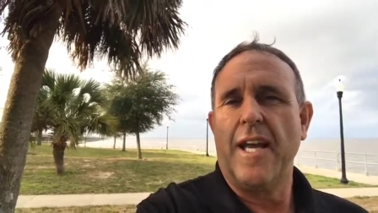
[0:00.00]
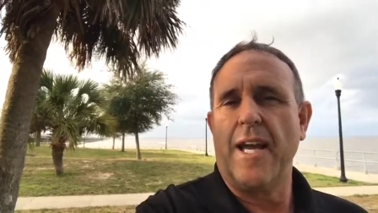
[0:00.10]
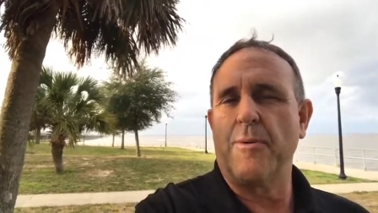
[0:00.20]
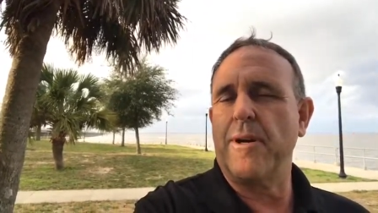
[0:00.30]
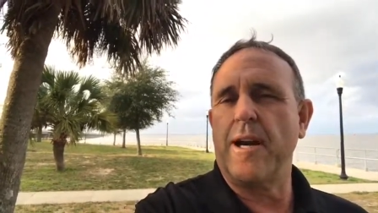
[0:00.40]

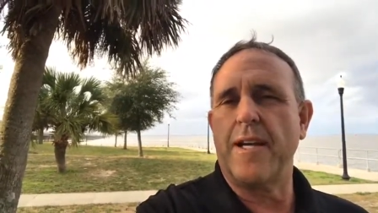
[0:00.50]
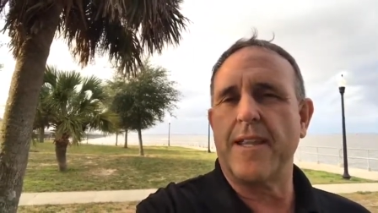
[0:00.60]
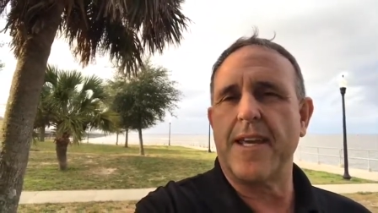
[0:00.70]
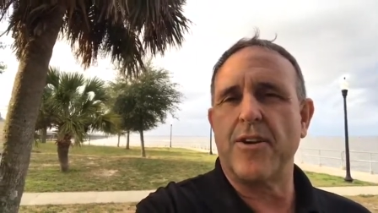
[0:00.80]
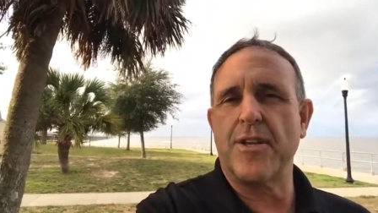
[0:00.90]
And we're
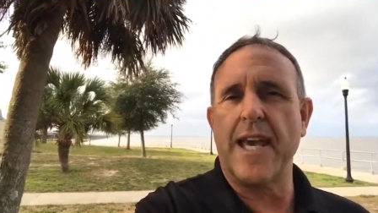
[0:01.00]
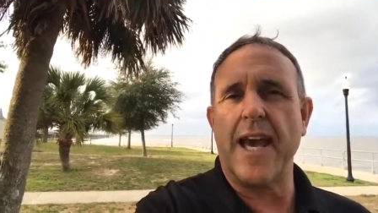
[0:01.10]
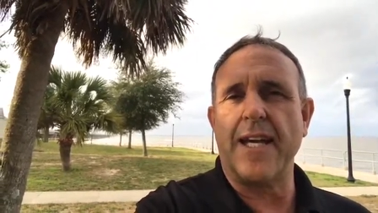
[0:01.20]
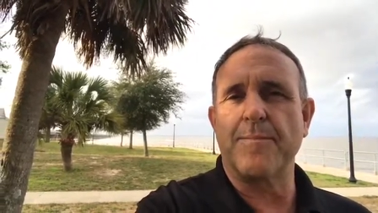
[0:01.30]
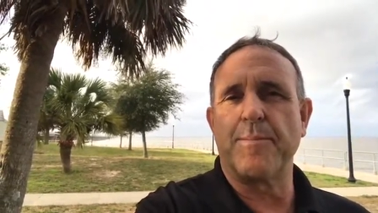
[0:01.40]
not there
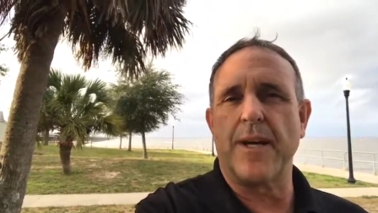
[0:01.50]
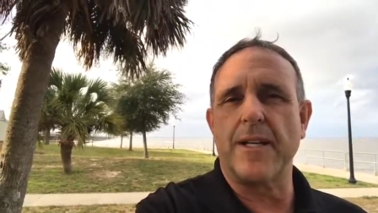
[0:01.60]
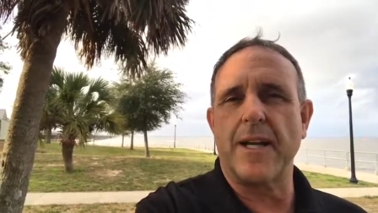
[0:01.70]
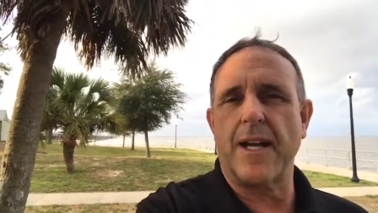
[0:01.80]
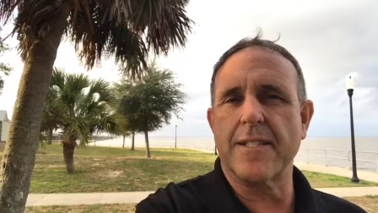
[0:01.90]
yet,
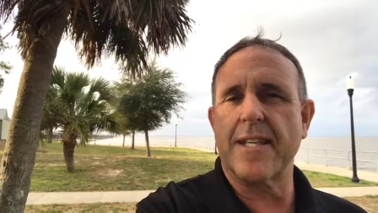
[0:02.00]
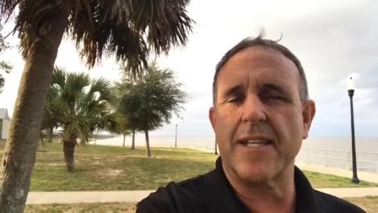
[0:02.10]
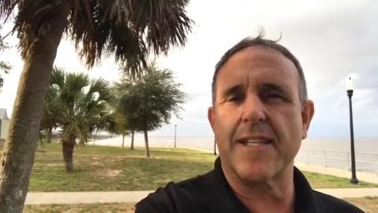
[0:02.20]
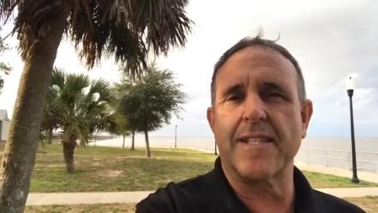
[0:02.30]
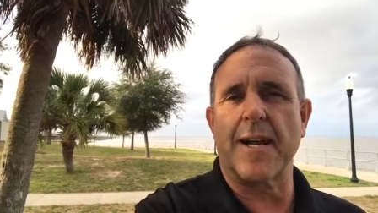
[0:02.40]
but I'll
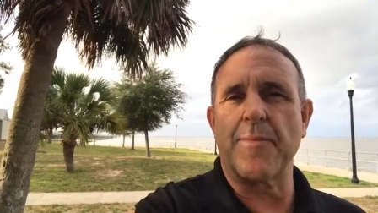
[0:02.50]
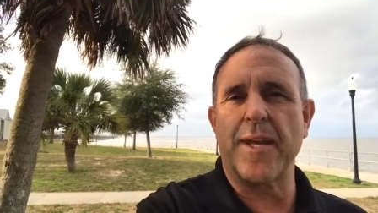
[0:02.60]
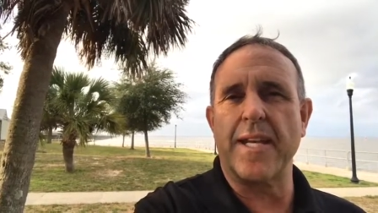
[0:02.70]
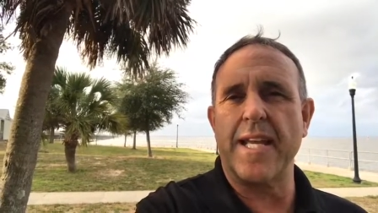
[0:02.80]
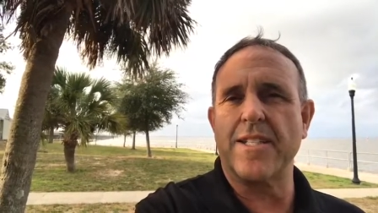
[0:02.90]
tell you
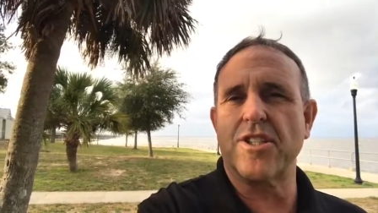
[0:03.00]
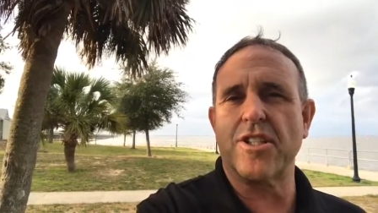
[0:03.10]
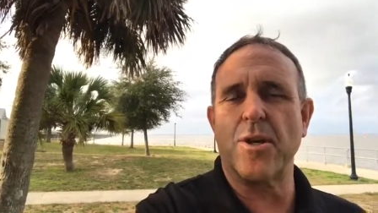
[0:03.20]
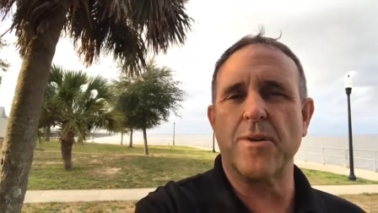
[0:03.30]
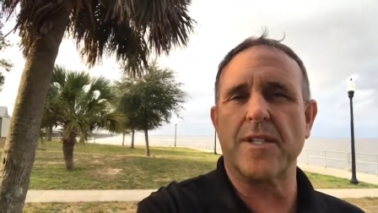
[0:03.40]
something, it's
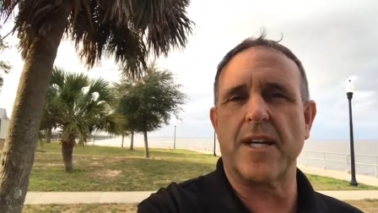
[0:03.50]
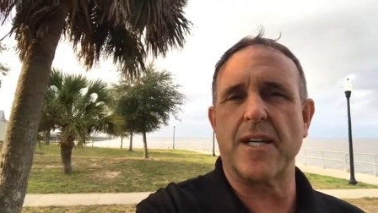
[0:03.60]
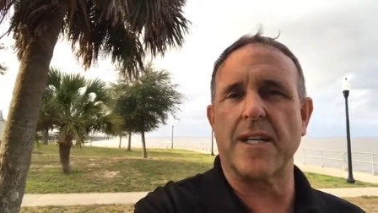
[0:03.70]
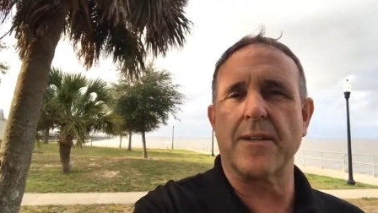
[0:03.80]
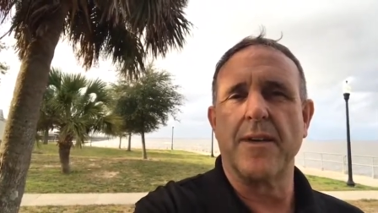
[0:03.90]
so
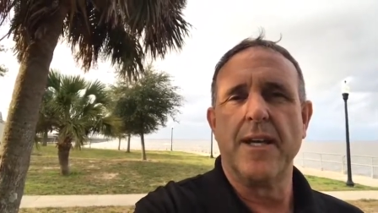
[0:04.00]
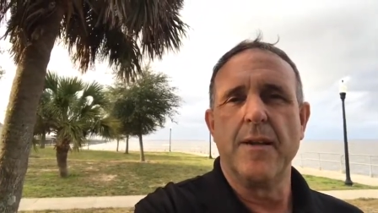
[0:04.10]
exciting